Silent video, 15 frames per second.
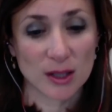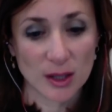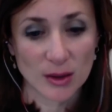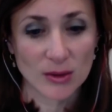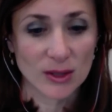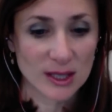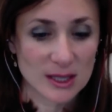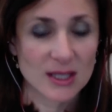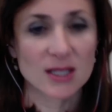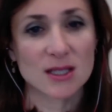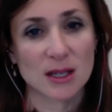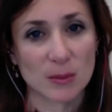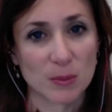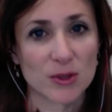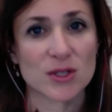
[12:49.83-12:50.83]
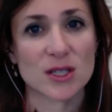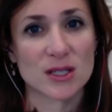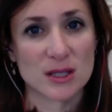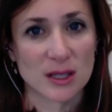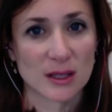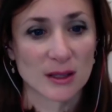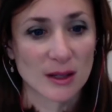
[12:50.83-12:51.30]
you know consistent
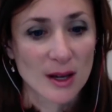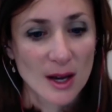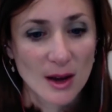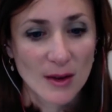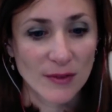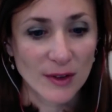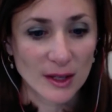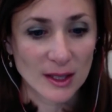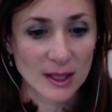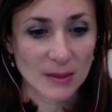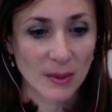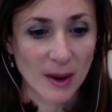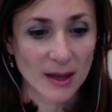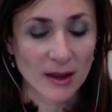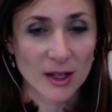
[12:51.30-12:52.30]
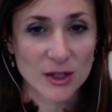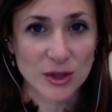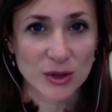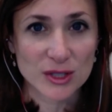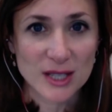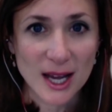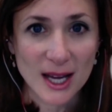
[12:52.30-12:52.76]
persistent feeling in
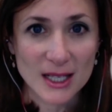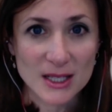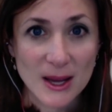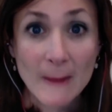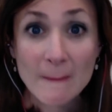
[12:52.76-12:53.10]
biological sex